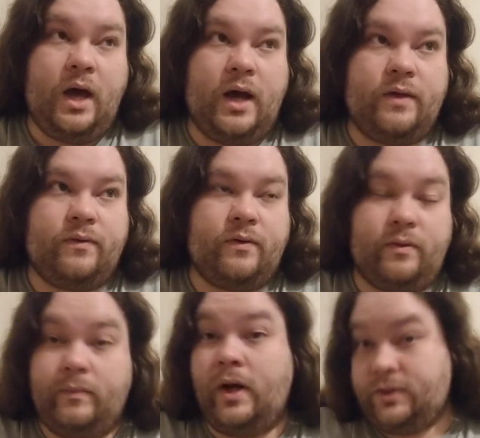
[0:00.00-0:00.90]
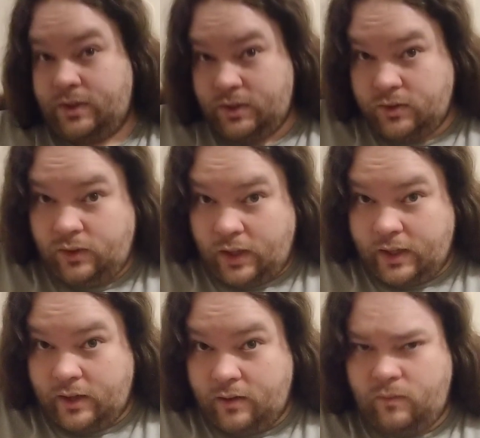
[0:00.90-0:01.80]
Either the bosses are
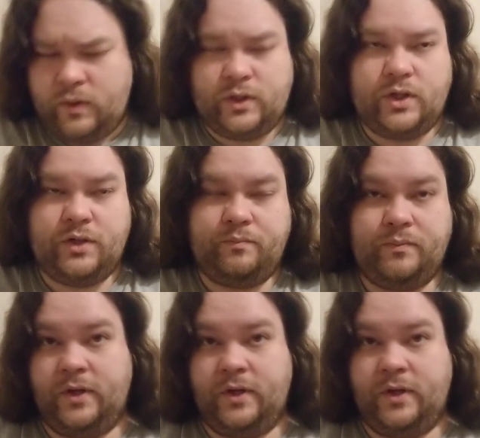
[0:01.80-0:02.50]
lying, which,